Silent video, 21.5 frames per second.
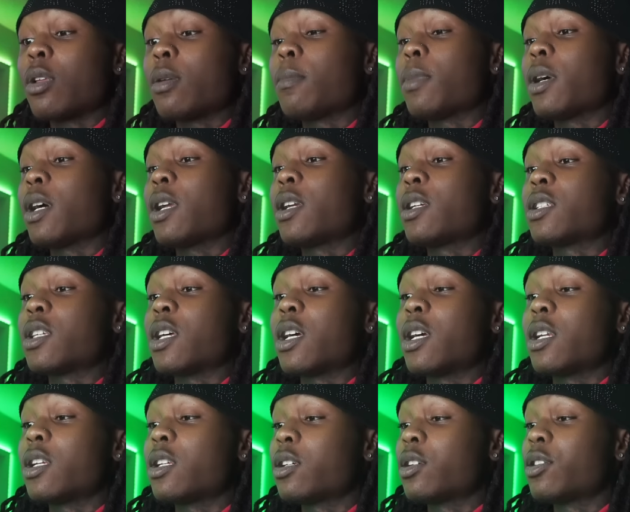bite of this
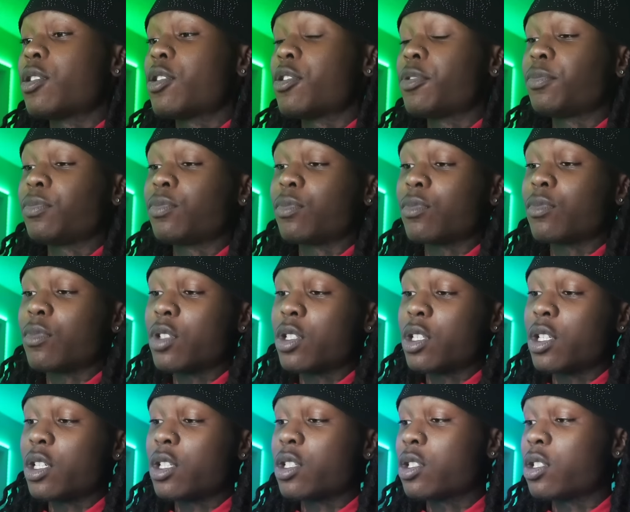goddamn
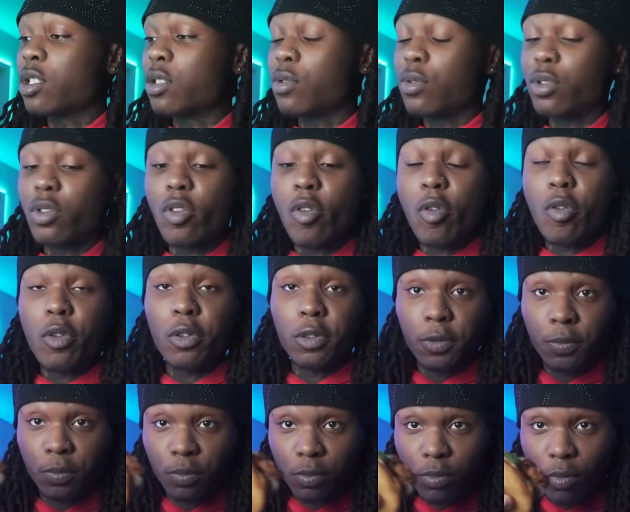chicken sandwich
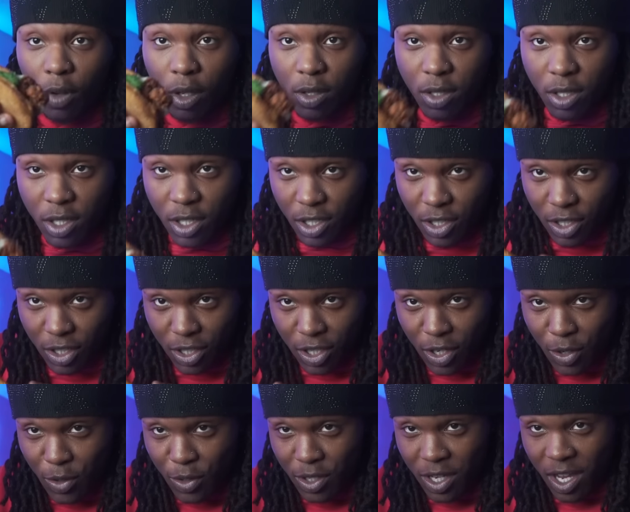going. Chicken
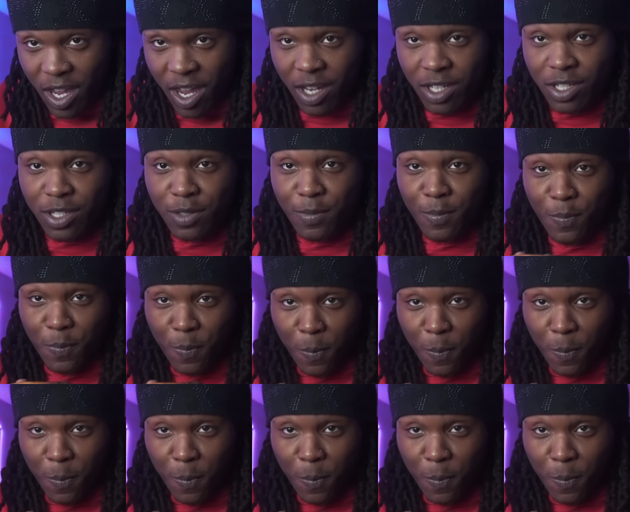sandwich action.